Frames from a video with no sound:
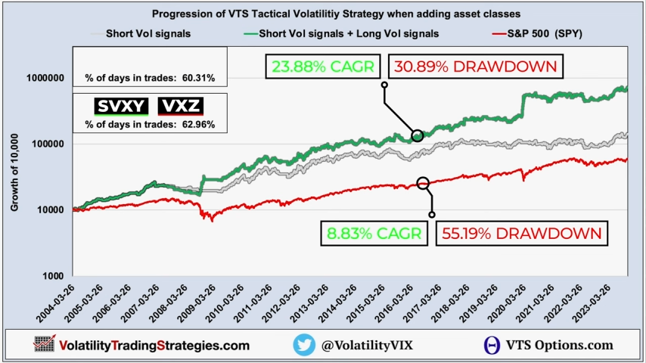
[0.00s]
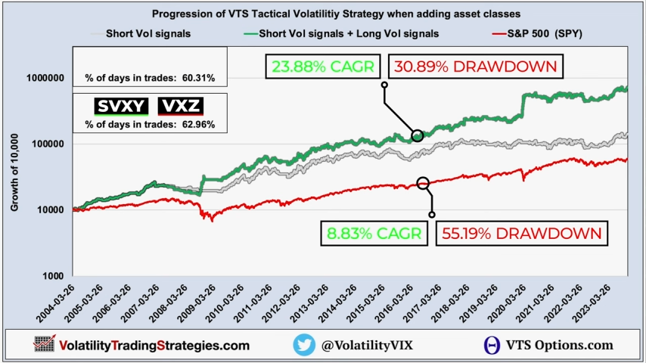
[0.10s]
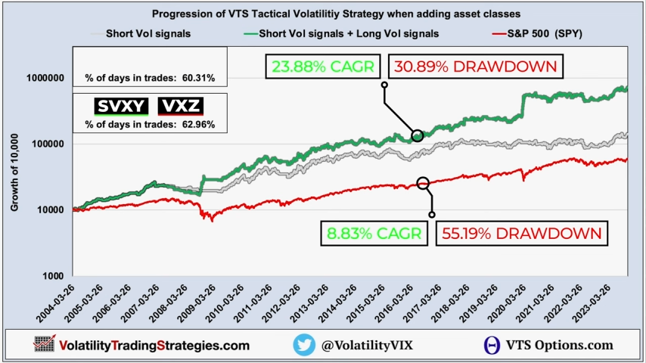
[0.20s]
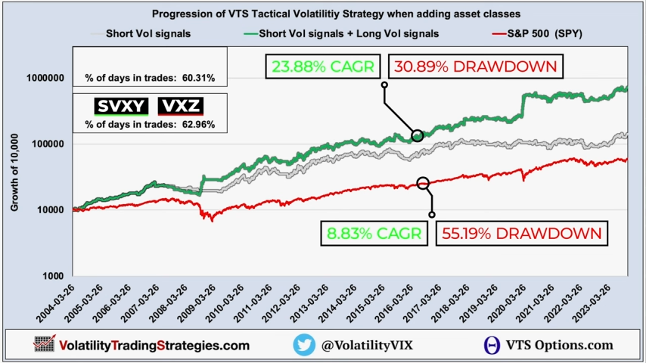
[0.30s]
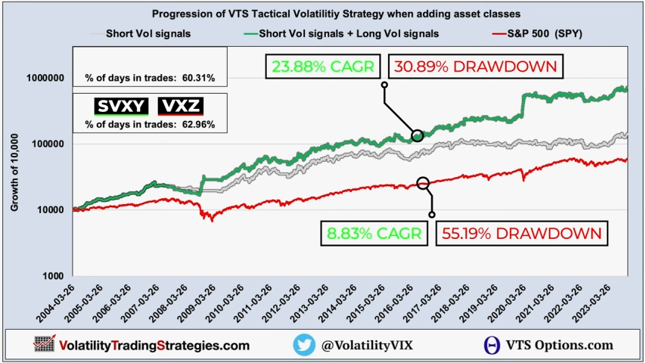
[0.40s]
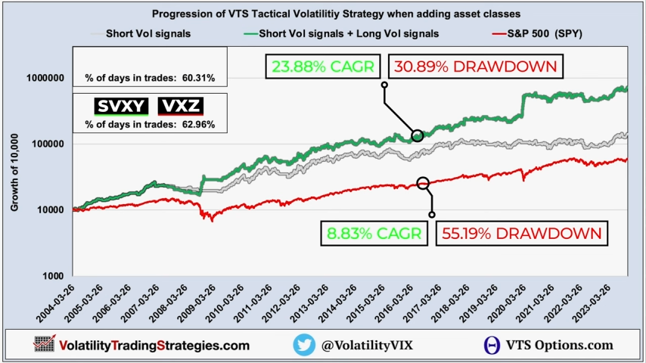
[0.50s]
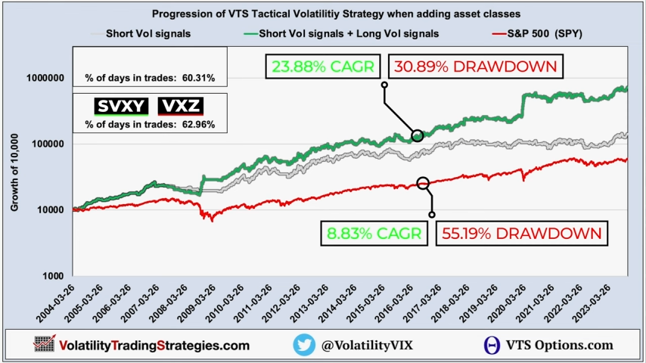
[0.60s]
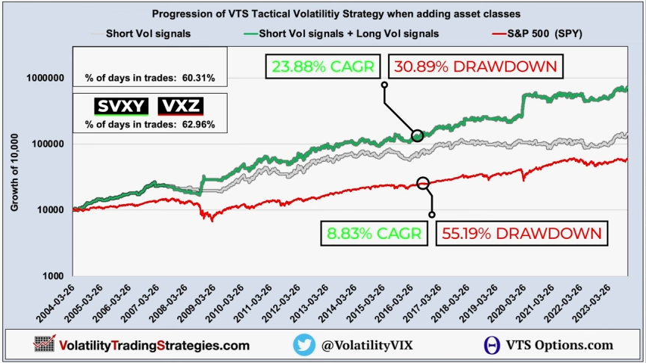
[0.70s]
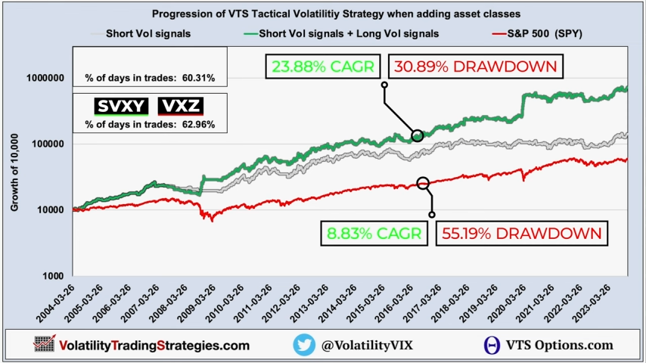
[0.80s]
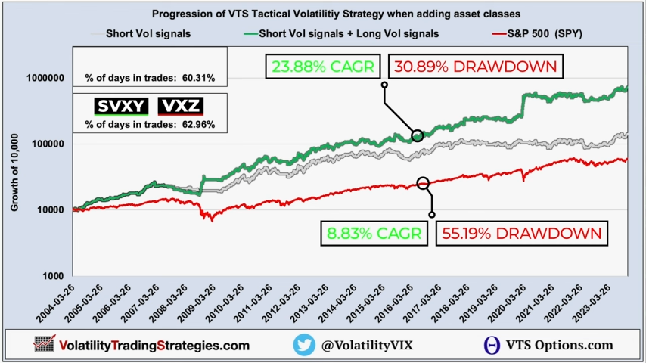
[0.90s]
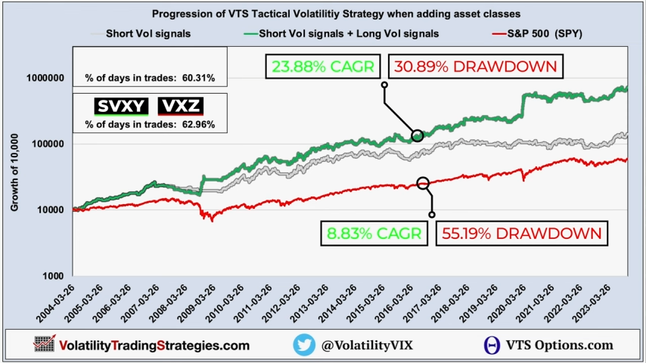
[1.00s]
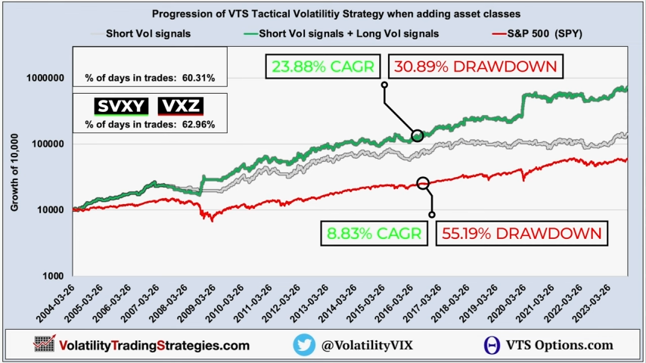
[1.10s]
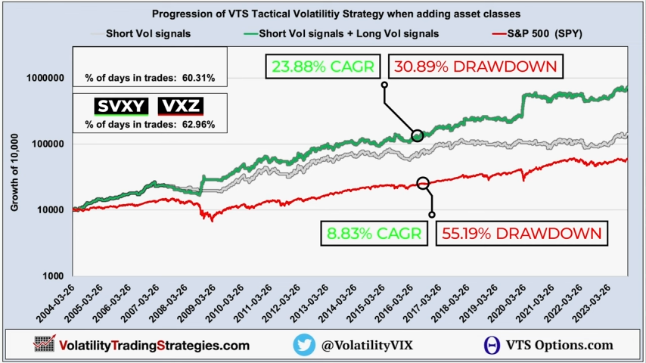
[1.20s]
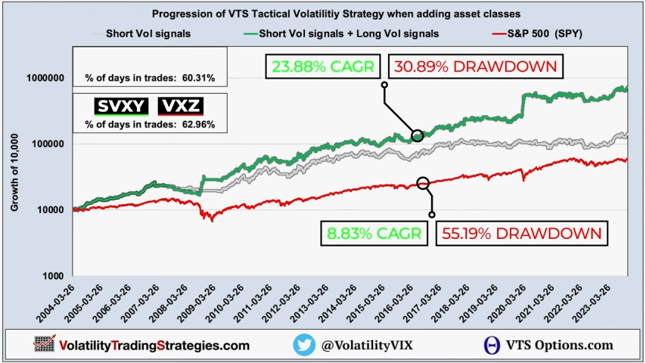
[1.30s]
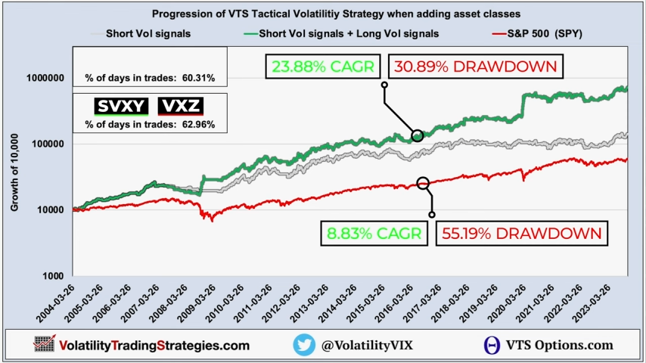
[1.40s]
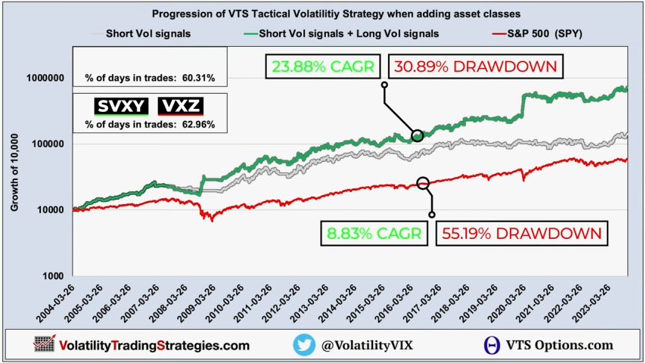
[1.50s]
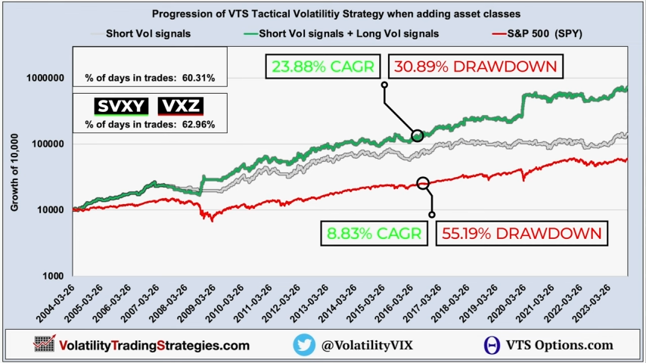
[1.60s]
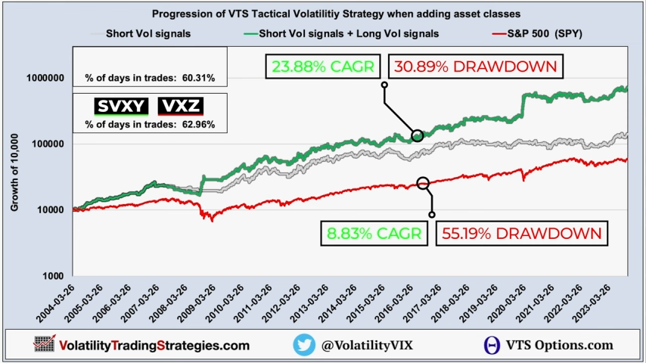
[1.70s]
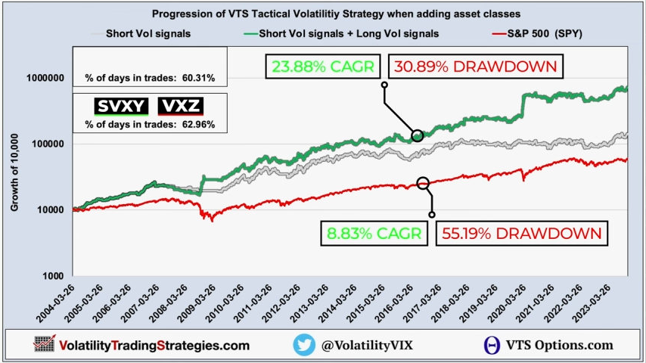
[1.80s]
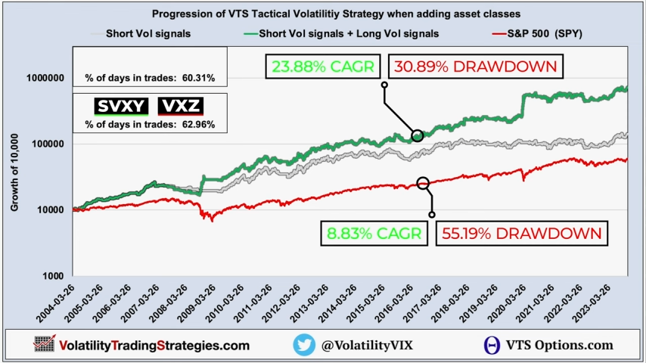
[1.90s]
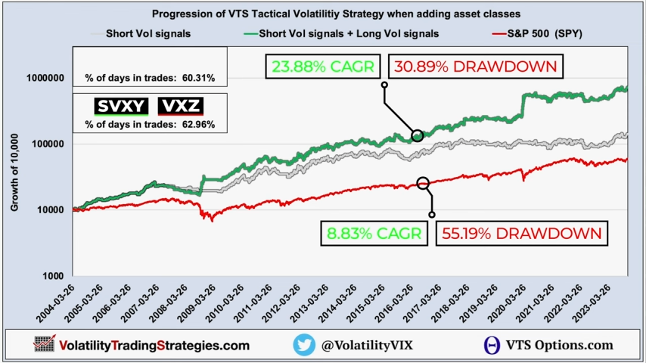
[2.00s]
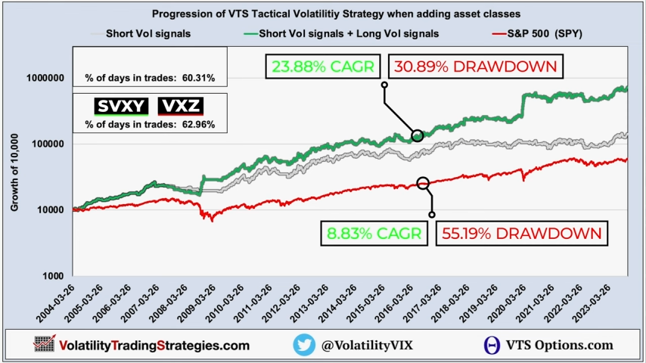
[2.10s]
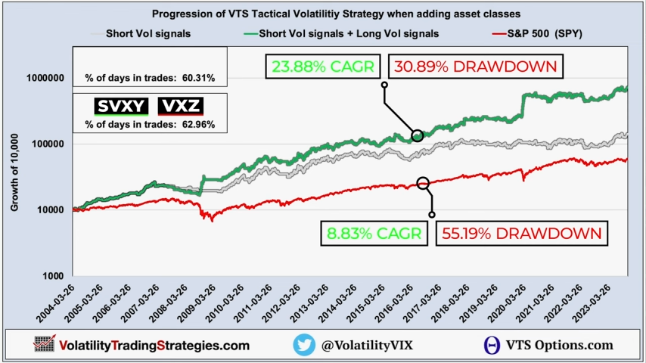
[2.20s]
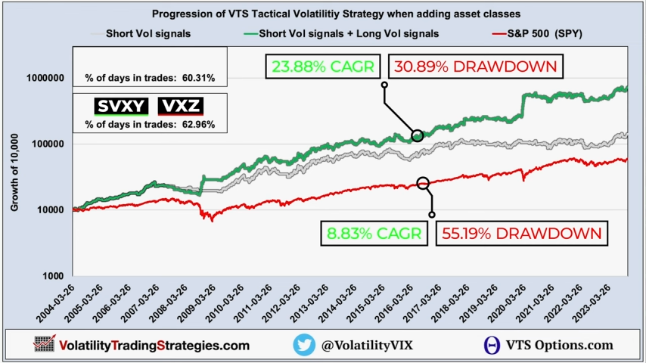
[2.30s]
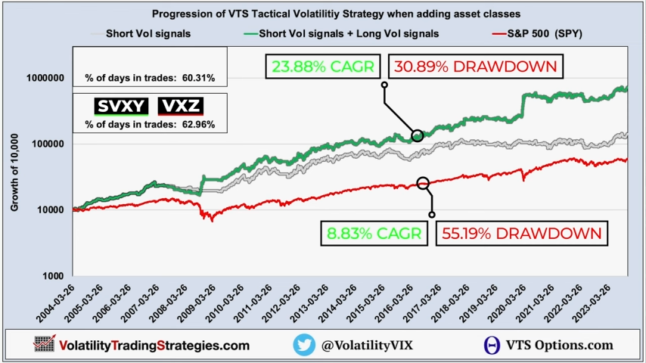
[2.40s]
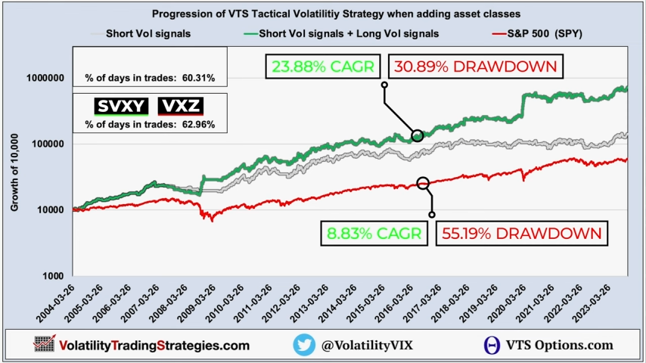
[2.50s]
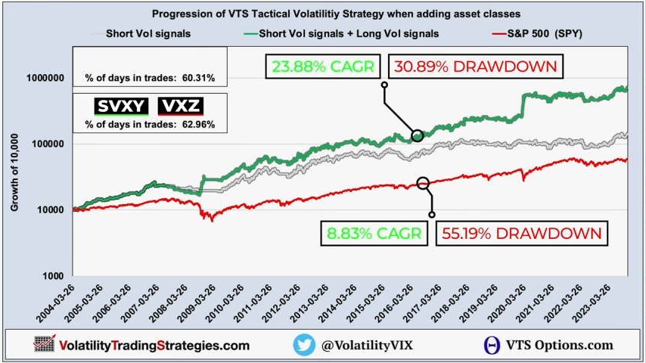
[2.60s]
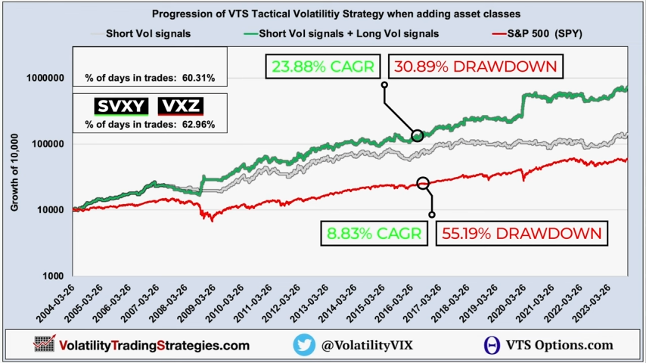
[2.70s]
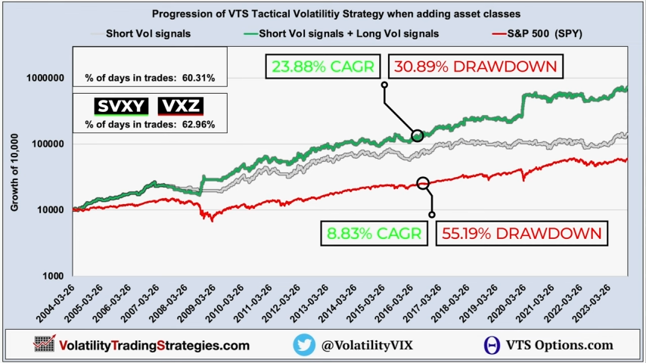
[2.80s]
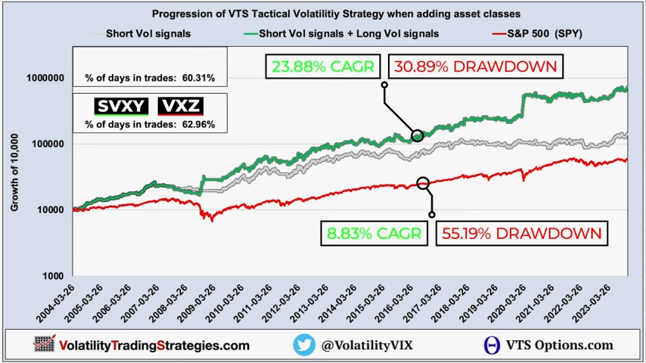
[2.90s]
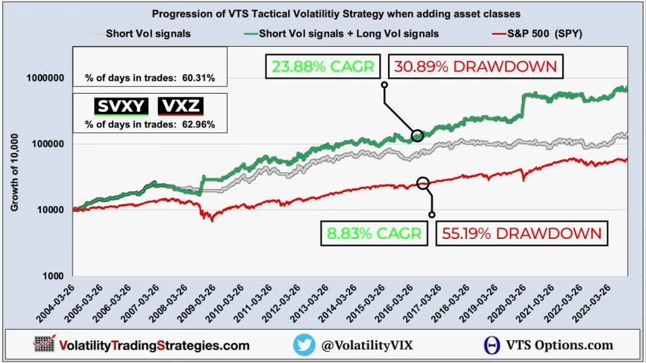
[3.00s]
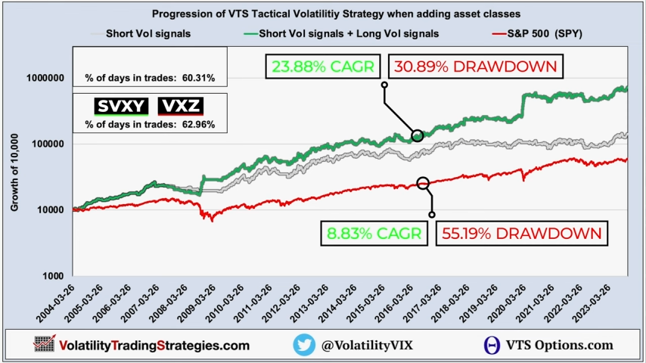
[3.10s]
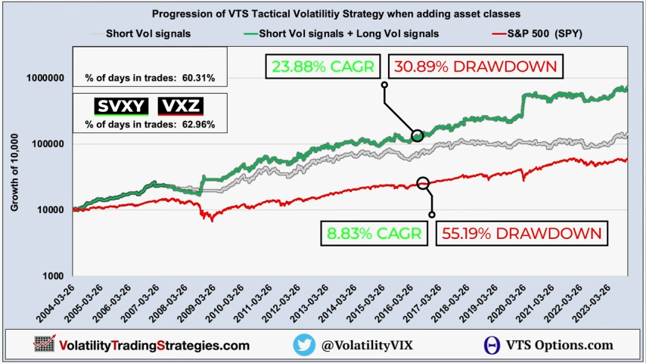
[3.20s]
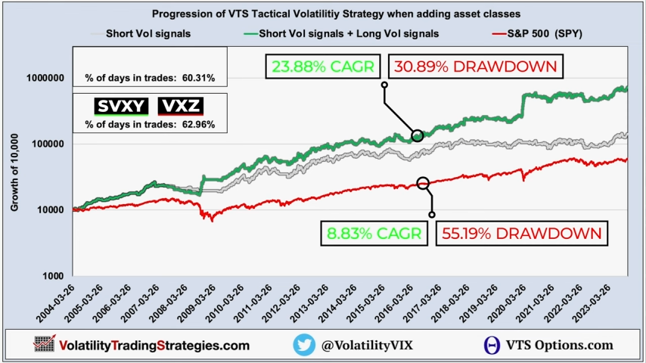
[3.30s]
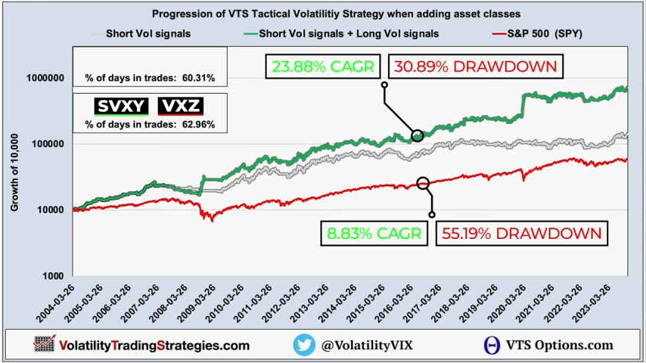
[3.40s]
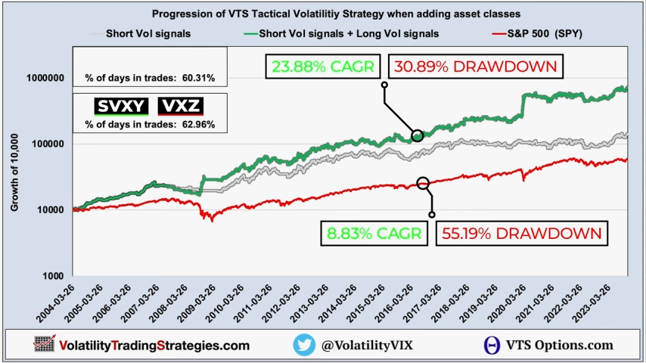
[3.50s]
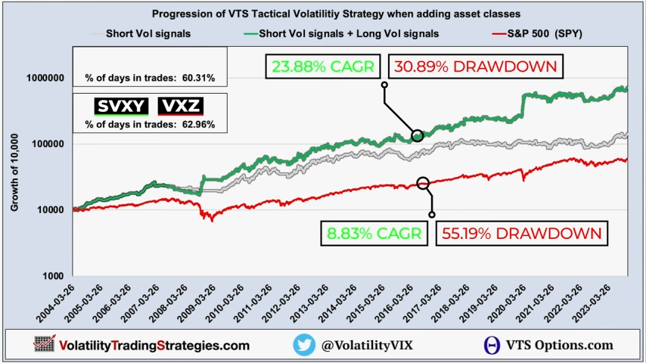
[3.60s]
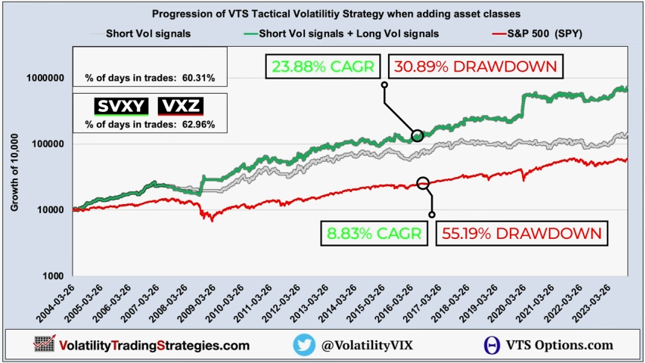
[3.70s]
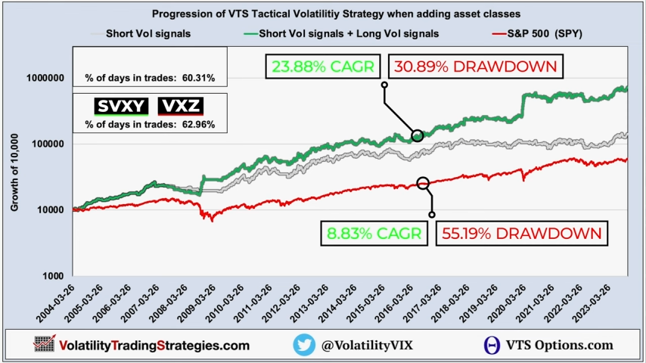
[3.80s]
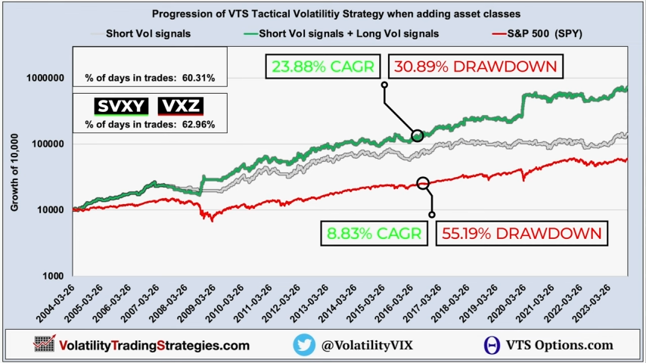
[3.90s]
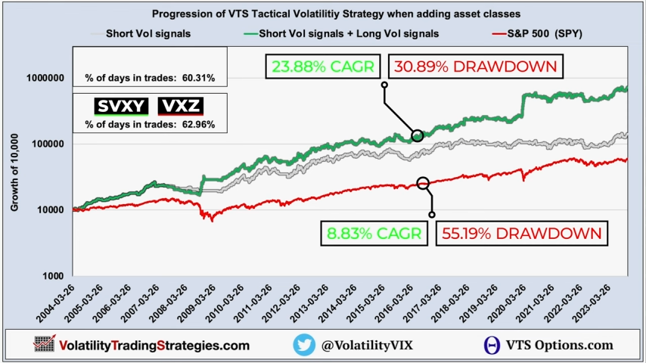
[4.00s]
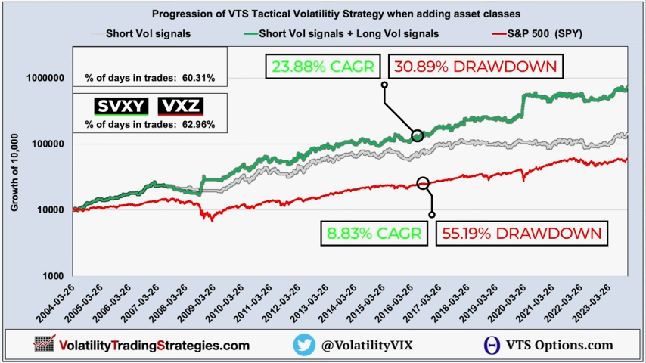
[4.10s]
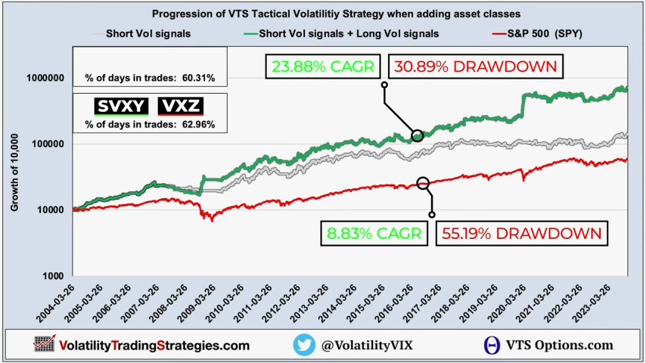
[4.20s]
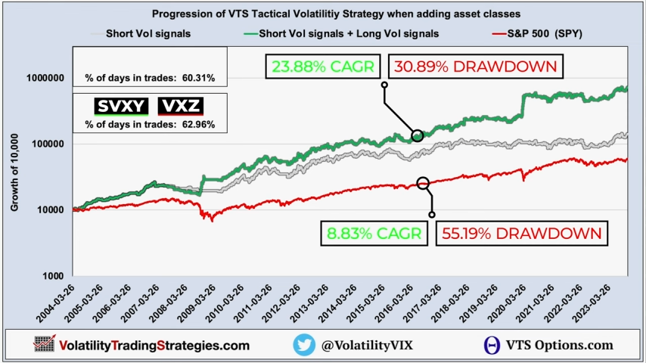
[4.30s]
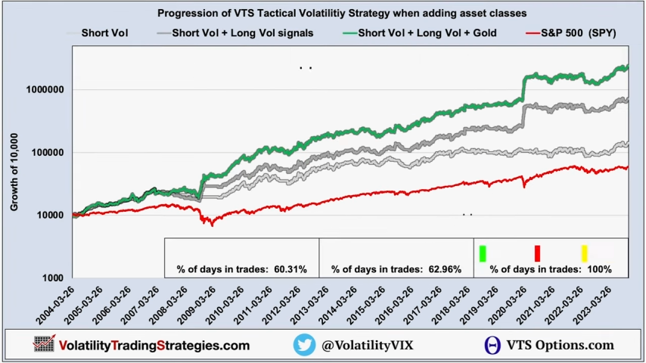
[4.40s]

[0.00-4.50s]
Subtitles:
No face is visible, so there are no lips to read.